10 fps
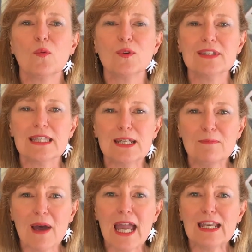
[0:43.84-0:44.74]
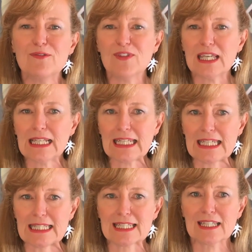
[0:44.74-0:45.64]
was the domain of the
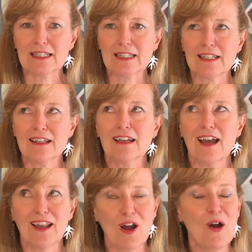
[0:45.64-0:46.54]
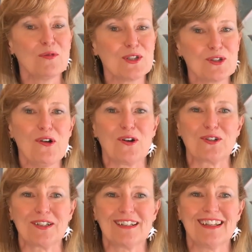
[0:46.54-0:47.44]
elite. And I was
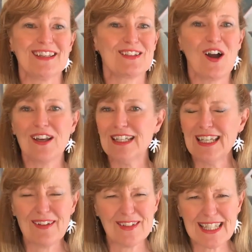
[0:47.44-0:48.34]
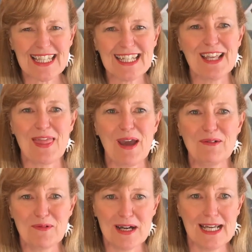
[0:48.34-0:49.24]
shocked, as I'd never seen it that
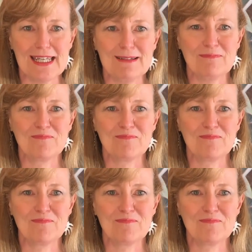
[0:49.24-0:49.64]
way.